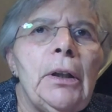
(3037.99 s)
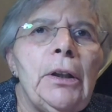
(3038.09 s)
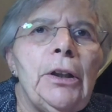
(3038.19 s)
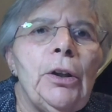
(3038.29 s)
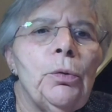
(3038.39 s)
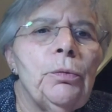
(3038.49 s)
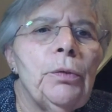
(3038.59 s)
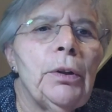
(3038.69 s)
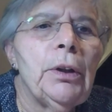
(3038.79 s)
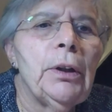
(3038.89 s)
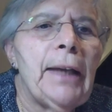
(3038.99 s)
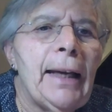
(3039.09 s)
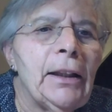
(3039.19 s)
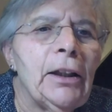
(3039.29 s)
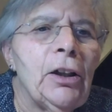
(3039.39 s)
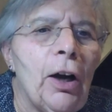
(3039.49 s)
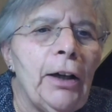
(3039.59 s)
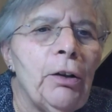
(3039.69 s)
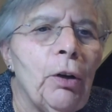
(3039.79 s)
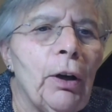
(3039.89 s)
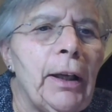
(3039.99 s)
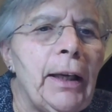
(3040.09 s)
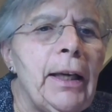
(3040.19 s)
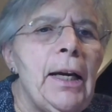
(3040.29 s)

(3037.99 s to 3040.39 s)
you know, the Catholic hierarchy?